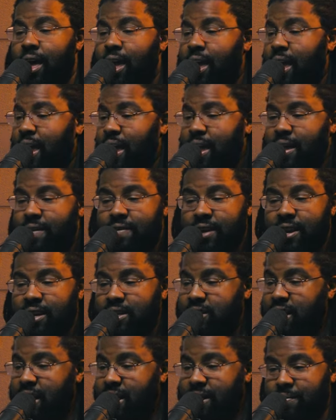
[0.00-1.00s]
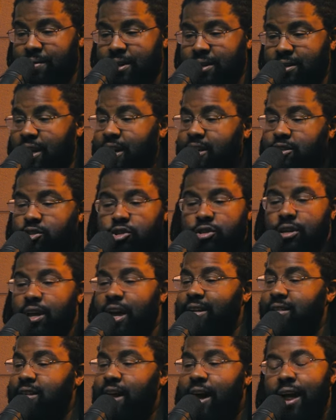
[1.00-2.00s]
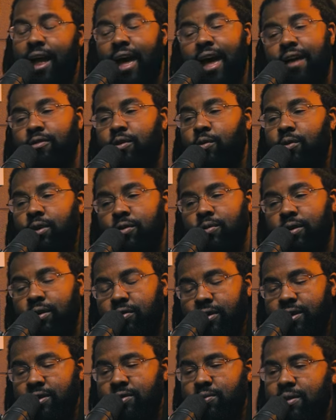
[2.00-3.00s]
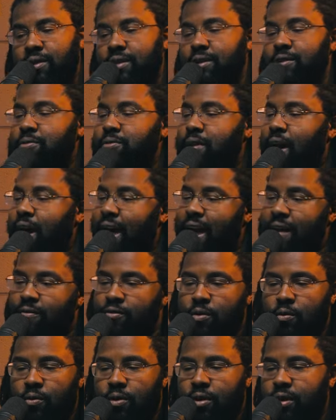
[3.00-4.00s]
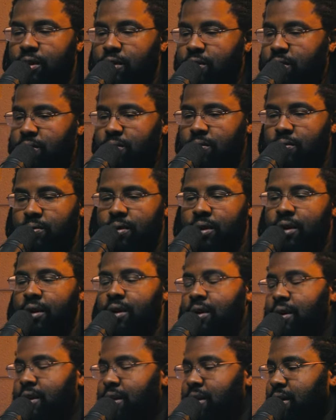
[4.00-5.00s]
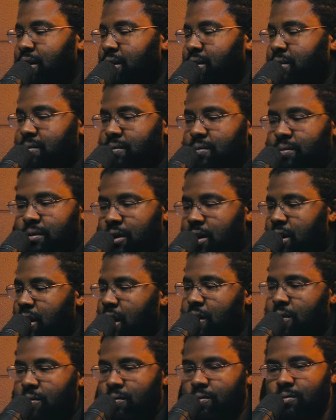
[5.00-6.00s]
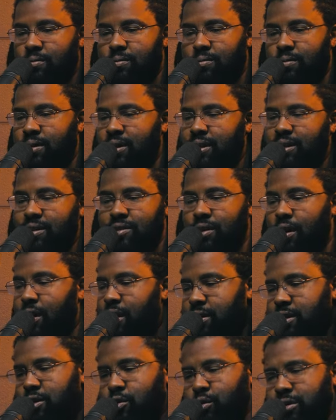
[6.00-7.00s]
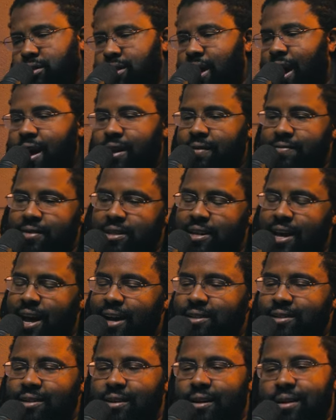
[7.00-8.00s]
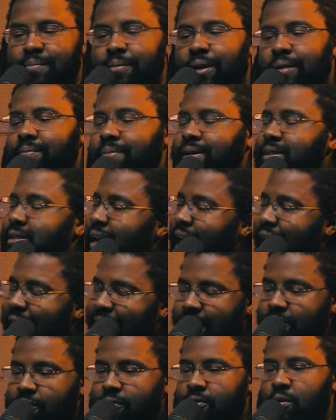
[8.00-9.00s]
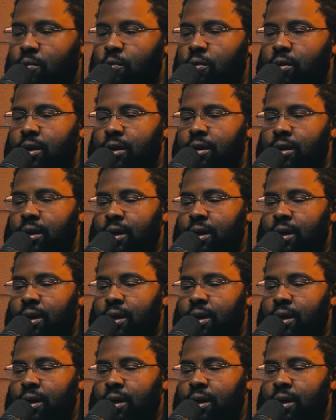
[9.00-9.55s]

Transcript: Even his enemies. It's, yeah. just, it's not everyone who agrees with you. Not everyone who, you know, is on your side of the taxonomy, but to everyone.